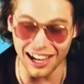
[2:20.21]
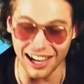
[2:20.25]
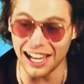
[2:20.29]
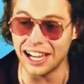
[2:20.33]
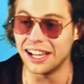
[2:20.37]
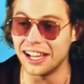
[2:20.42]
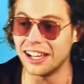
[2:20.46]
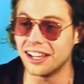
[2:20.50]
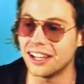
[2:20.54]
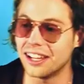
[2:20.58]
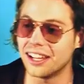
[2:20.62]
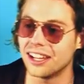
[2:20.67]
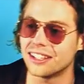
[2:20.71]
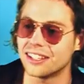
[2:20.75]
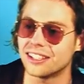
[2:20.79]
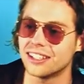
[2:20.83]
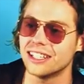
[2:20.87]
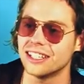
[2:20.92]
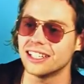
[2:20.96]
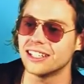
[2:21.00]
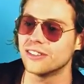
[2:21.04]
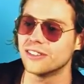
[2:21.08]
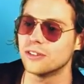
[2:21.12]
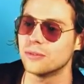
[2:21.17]
I
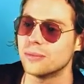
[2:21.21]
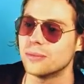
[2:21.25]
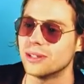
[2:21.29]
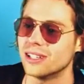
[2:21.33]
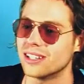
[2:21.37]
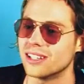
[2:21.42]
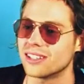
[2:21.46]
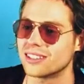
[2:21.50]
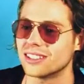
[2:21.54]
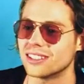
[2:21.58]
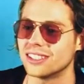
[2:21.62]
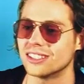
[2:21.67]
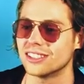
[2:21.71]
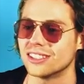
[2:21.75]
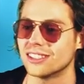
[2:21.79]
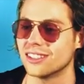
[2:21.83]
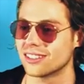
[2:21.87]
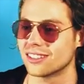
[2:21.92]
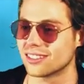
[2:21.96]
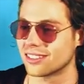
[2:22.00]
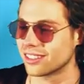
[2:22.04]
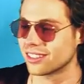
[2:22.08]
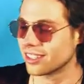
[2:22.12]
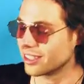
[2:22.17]
didn't genius. even mean to say
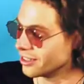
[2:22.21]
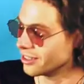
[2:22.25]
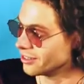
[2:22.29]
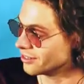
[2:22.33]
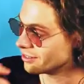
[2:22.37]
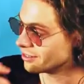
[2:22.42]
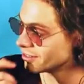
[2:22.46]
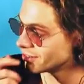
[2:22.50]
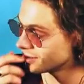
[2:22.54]
genius again.